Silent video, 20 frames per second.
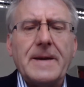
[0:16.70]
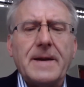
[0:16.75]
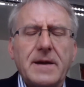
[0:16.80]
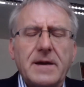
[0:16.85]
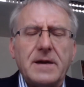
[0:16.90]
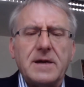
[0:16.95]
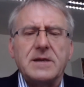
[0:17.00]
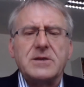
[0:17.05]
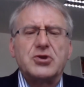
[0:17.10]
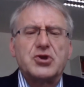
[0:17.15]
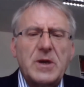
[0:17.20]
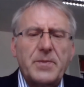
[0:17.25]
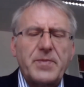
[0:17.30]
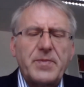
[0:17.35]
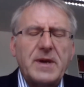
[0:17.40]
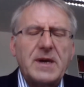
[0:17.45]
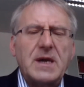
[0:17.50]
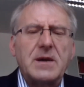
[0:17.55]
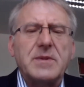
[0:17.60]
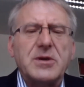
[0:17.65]
in
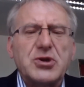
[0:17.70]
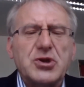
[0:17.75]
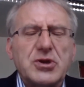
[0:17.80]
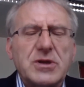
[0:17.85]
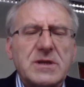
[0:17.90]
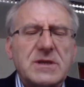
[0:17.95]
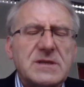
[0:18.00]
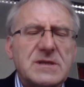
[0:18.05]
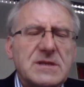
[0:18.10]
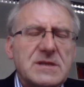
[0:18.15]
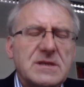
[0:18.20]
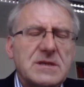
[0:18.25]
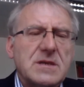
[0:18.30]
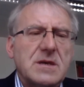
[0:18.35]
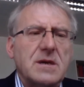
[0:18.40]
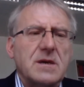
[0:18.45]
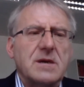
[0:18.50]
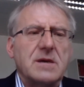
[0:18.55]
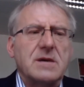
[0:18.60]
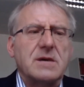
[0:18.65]
shipping emissions
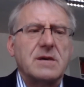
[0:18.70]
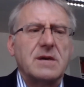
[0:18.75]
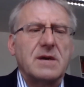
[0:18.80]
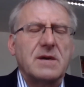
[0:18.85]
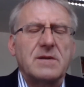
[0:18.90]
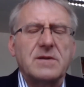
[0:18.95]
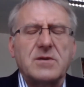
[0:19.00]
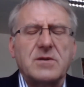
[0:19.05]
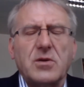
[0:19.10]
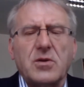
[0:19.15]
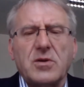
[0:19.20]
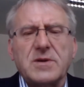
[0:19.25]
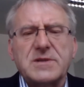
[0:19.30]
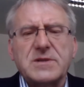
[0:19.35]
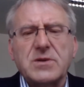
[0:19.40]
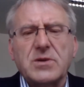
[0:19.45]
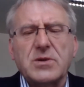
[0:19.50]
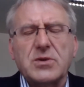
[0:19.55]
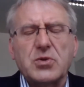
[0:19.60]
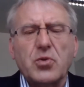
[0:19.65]
and
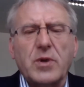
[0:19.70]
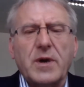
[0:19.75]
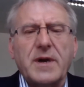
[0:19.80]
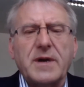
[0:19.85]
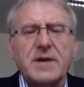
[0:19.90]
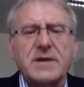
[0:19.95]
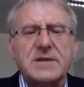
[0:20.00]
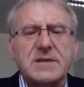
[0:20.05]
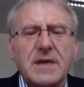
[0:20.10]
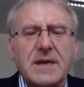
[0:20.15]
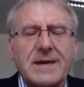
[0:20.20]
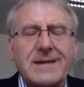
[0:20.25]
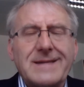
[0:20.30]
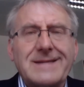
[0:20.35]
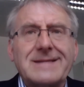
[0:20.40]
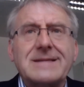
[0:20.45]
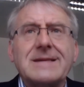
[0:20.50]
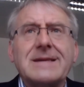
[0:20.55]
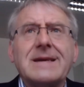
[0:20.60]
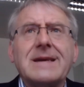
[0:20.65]
also to
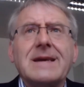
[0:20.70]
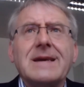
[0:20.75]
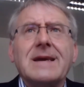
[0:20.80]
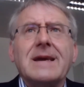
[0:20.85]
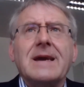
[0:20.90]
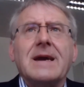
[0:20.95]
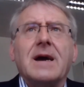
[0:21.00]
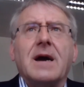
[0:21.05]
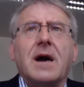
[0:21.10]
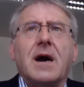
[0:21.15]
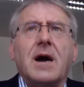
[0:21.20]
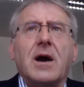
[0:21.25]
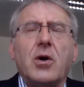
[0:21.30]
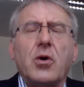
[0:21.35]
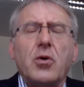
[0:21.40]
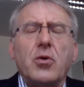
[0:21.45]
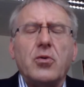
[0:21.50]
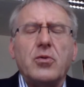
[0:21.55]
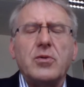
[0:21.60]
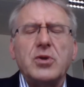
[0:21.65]
understand
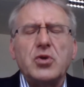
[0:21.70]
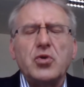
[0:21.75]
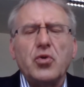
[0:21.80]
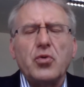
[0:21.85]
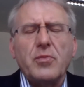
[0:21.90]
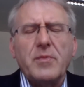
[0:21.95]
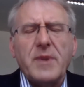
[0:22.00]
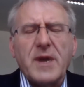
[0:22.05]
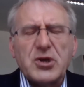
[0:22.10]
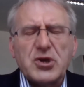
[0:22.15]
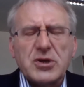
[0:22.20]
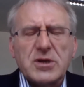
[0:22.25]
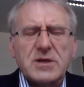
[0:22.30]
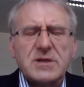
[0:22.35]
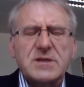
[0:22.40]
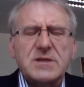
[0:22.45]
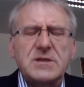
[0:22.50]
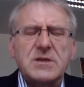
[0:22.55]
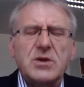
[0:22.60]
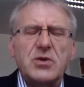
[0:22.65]
how new
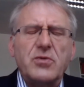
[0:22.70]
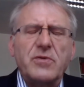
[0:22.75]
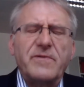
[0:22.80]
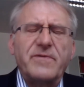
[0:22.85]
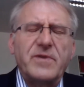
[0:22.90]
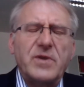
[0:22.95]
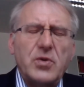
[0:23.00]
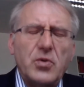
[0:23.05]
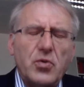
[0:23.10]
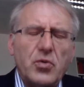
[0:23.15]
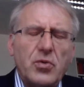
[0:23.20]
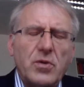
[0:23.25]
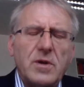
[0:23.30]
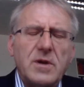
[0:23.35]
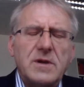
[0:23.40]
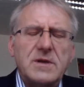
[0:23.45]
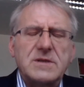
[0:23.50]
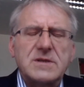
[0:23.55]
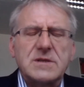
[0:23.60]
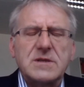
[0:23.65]
measures, new
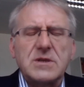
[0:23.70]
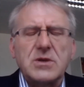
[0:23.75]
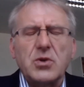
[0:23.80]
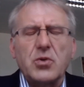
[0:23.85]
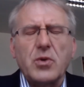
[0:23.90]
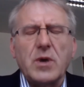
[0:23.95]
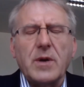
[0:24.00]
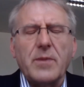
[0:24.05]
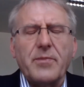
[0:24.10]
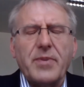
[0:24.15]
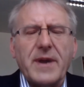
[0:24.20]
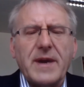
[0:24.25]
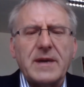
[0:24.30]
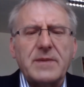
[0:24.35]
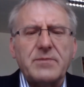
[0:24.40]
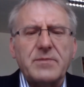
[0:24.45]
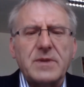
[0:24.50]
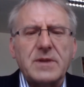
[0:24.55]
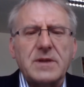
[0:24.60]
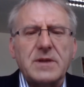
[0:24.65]
fuels, new
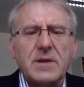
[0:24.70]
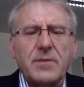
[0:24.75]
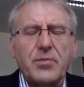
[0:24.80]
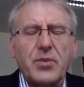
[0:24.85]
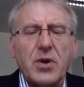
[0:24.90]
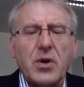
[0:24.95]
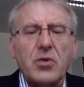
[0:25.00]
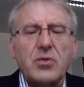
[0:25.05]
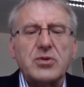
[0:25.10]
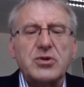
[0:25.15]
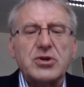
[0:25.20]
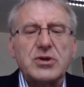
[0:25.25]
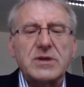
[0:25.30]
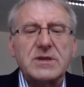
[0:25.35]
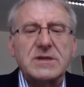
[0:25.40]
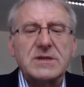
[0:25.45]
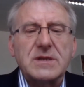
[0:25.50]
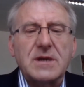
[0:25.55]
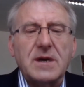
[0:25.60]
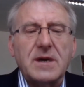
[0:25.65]
abatement
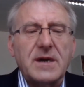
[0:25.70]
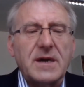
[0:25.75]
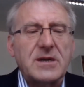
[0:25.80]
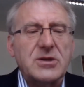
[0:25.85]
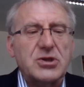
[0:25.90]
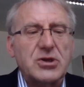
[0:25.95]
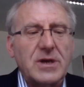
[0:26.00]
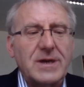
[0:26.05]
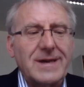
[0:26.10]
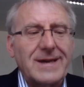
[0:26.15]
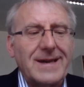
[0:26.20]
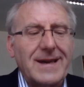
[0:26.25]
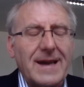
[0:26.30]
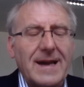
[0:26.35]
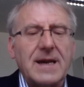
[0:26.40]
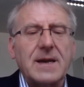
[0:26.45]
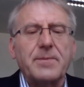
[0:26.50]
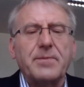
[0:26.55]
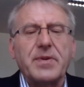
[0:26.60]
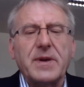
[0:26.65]
approaches are actually
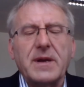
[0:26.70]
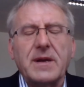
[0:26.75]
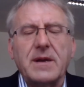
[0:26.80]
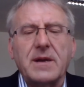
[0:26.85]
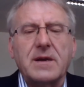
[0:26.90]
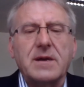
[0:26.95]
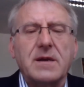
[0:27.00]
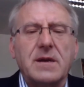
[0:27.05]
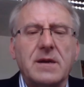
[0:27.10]
helping